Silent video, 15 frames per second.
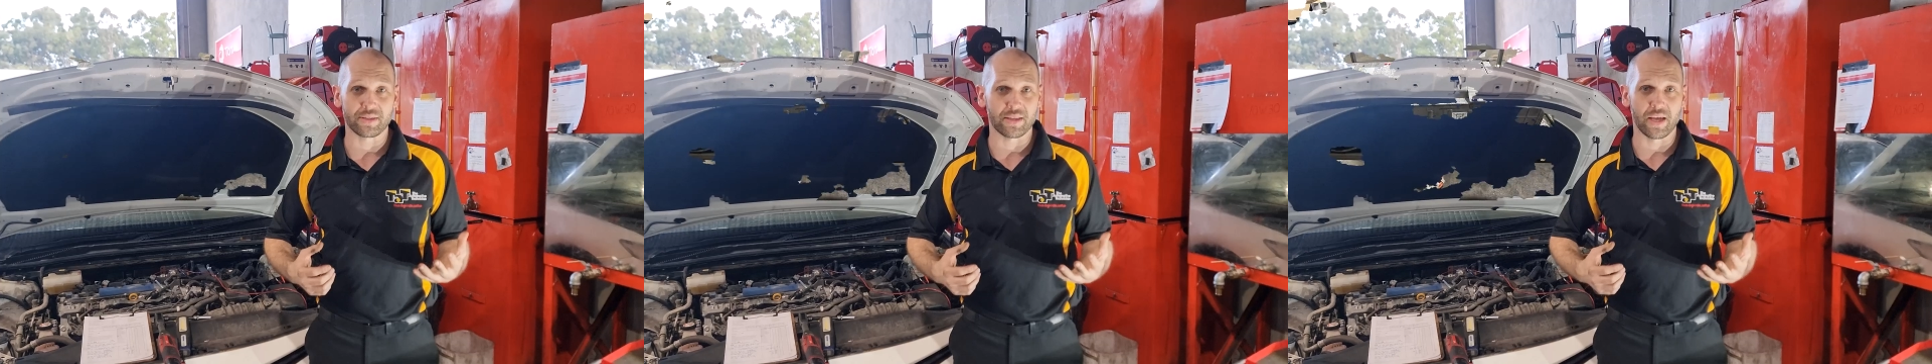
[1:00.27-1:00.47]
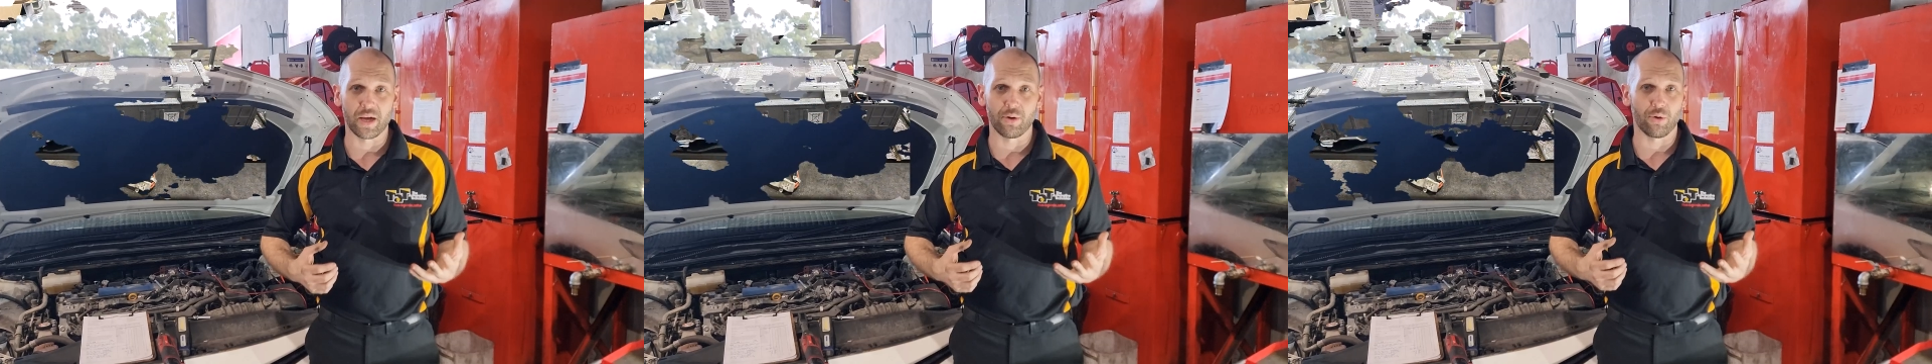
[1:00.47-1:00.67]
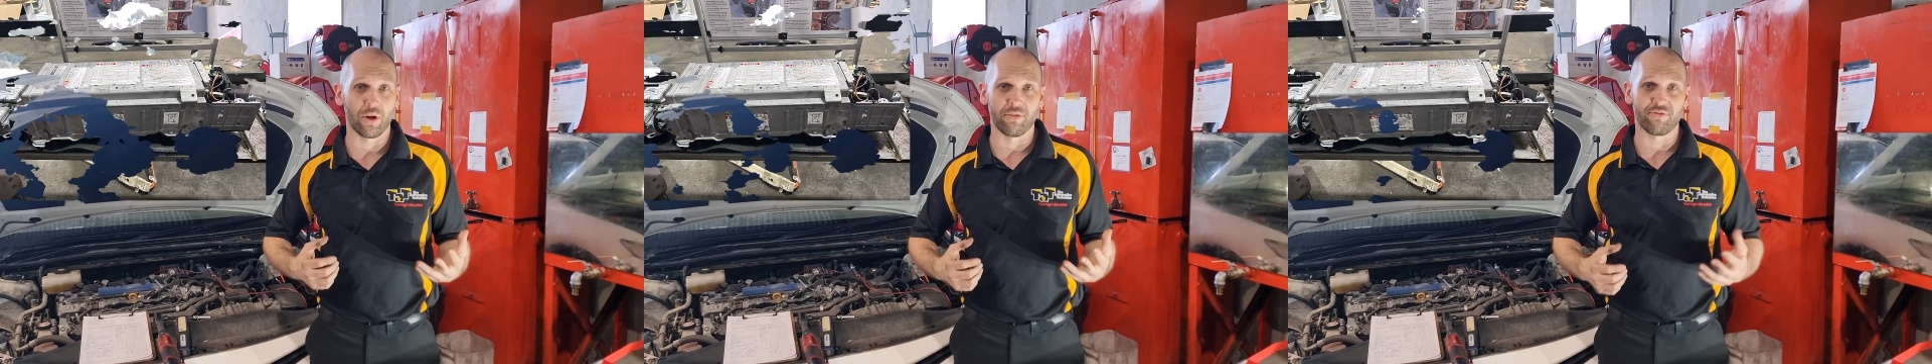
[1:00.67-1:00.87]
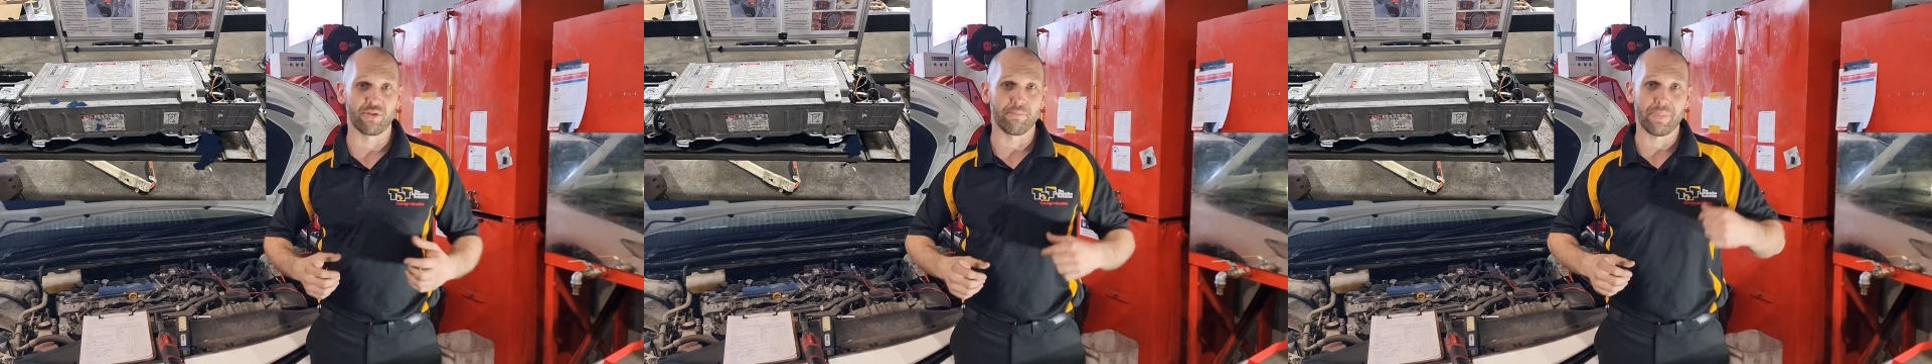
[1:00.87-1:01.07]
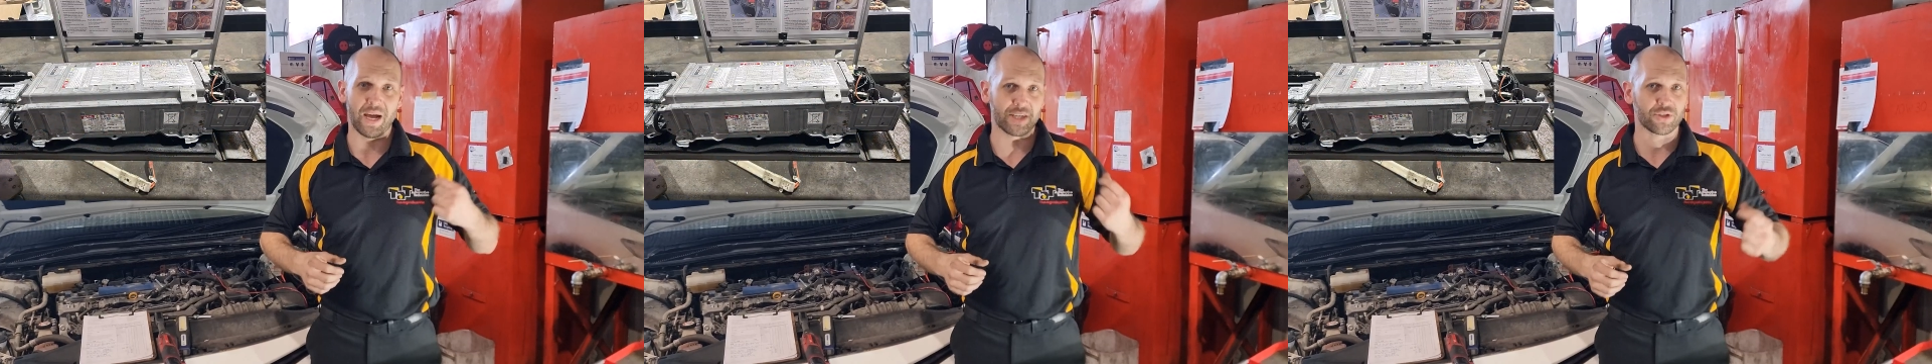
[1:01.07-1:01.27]
there, right,
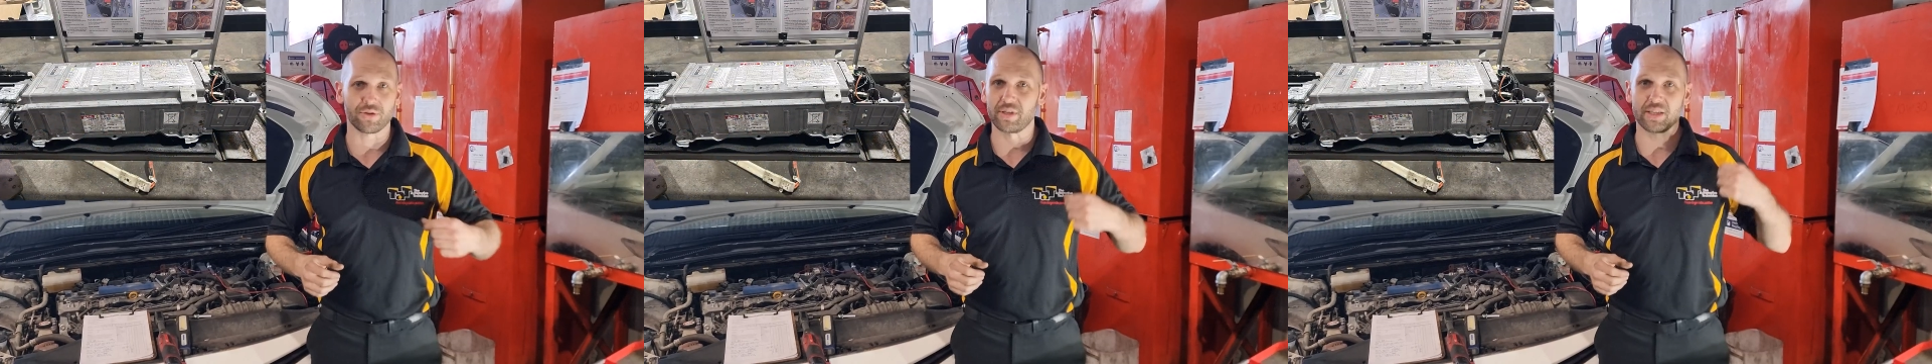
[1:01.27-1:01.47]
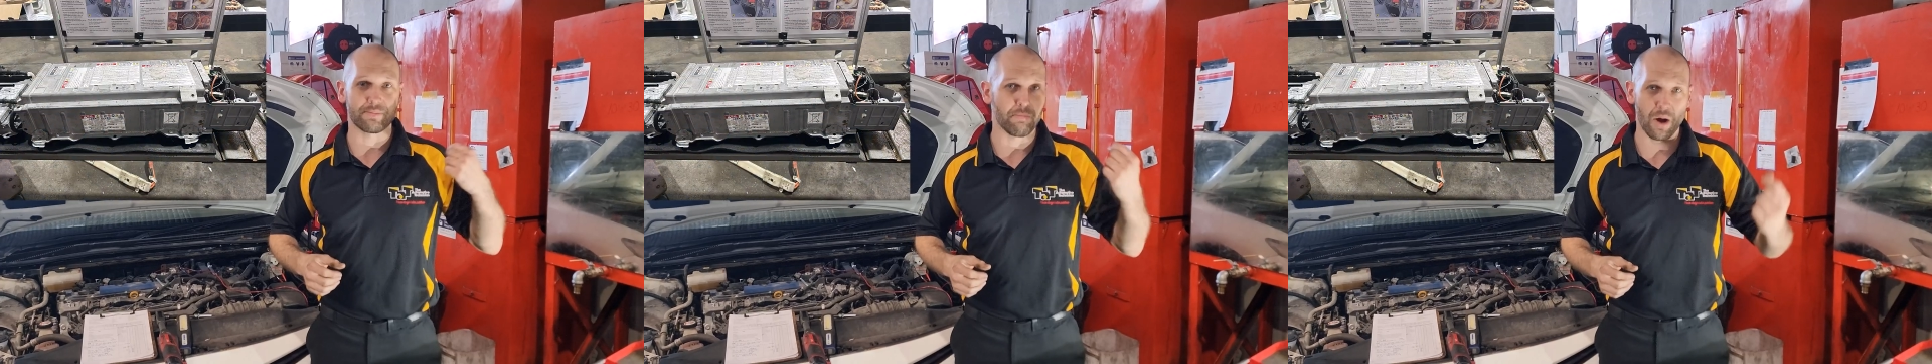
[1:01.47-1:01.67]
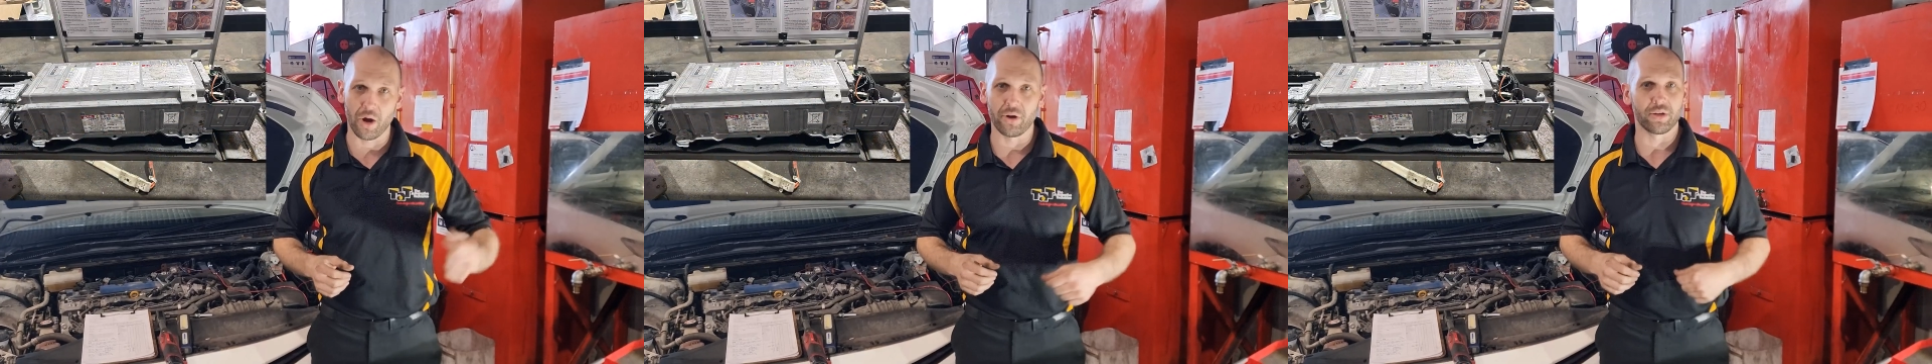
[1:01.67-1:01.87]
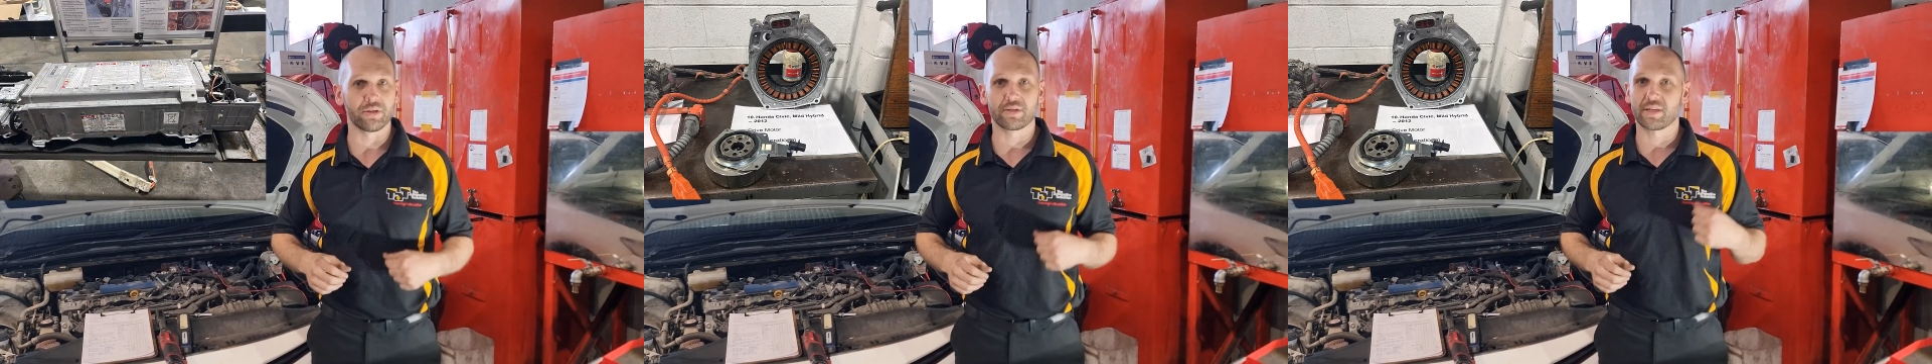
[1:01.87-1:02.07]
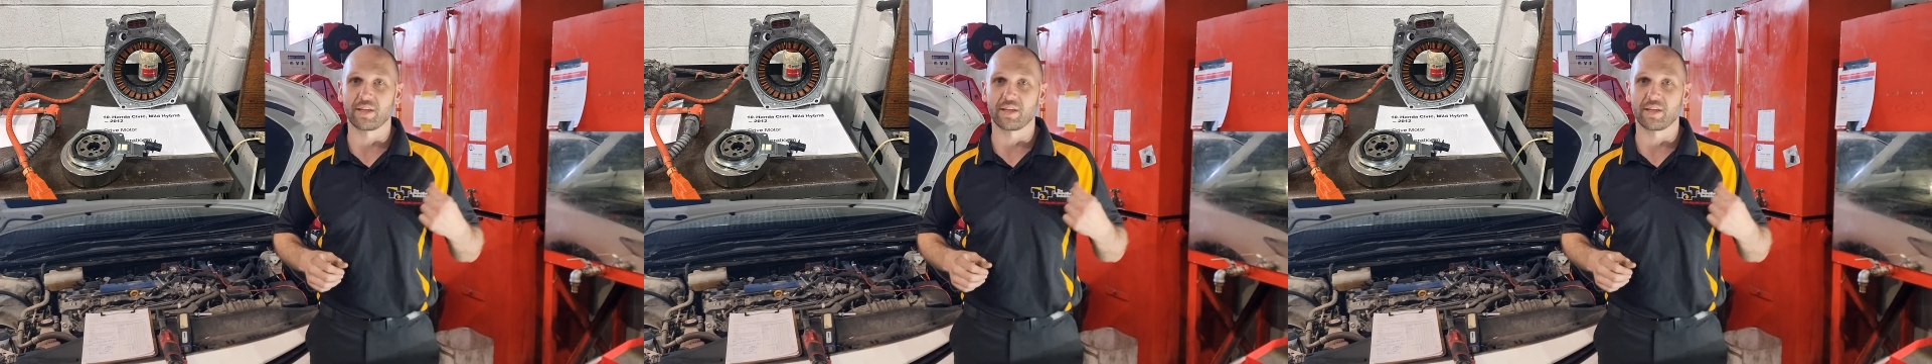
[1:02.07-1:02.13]
from batteries, motors,